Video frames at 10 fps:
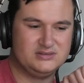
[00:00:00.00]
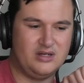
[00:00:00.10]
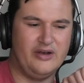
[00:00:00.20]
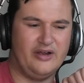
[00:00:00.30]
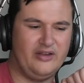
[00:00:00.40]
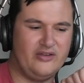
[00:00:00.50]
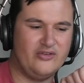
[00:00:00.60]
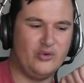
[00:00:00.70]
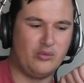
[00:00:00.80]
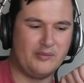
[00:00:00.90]
I guess it's
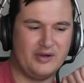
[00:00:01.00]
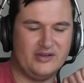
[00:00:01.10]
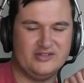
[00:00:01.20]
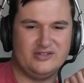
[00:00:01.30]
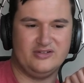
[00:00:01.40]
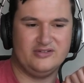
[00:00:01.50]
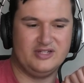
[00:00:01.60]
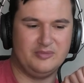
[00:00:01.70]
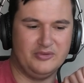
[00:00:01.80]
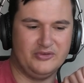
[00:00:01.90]
not a woman because she's got
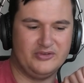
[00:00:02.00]
nipples.